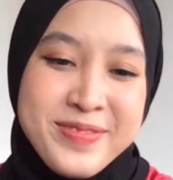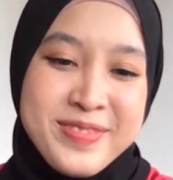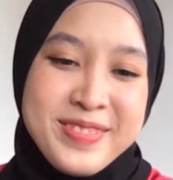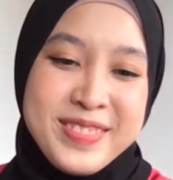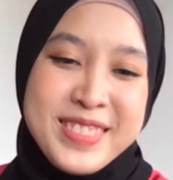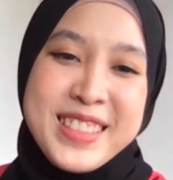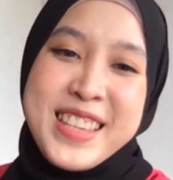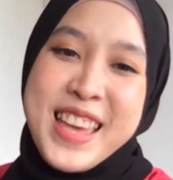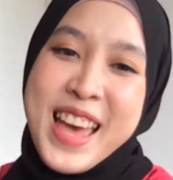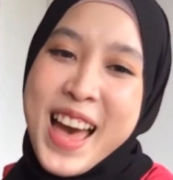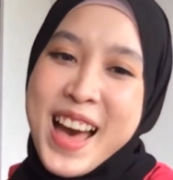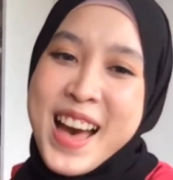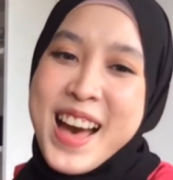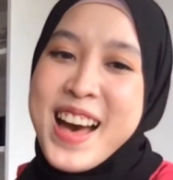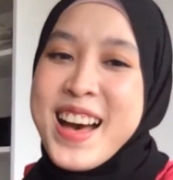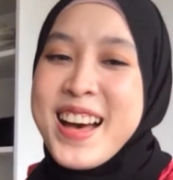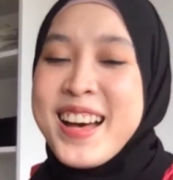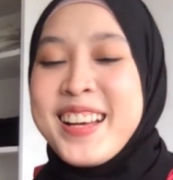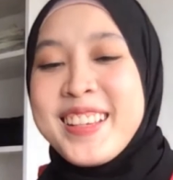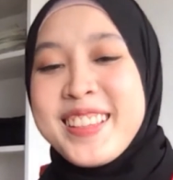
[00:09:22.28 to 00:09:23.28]
the greatest thing.
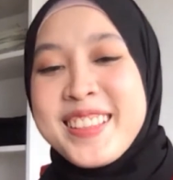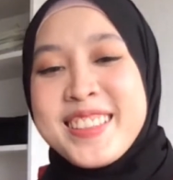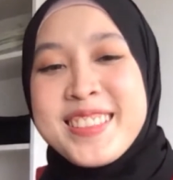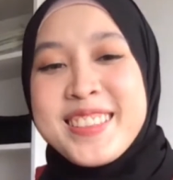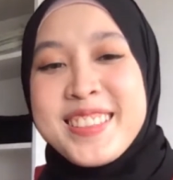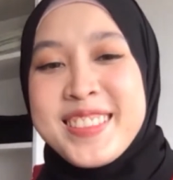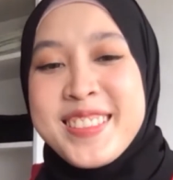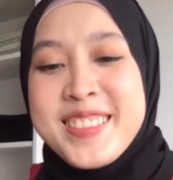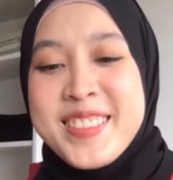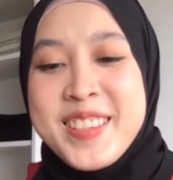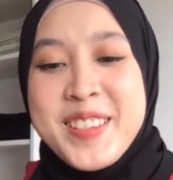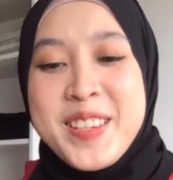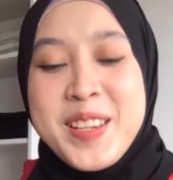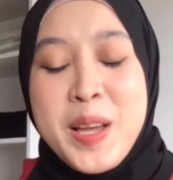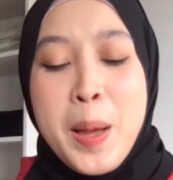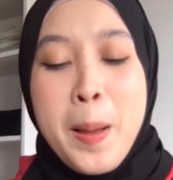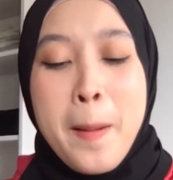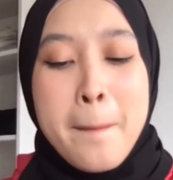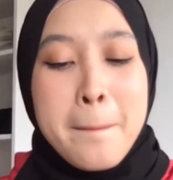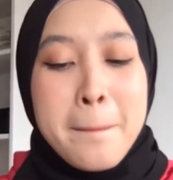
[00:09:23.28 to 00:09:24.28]
And also,
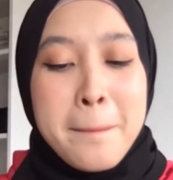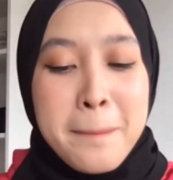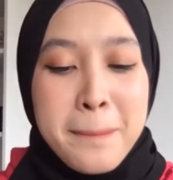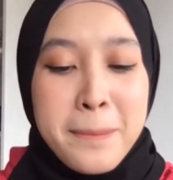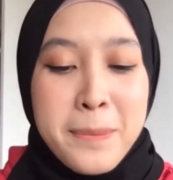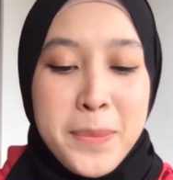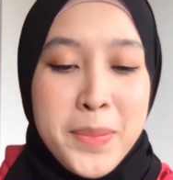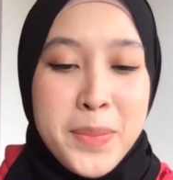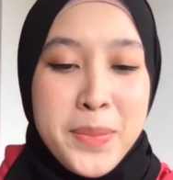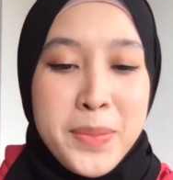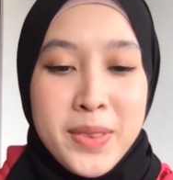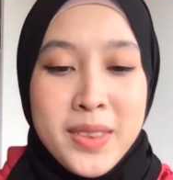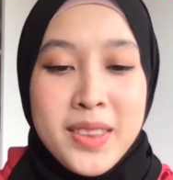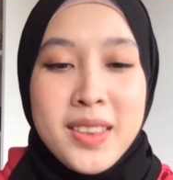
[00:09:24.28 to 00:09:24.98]
speaking of collaboration, we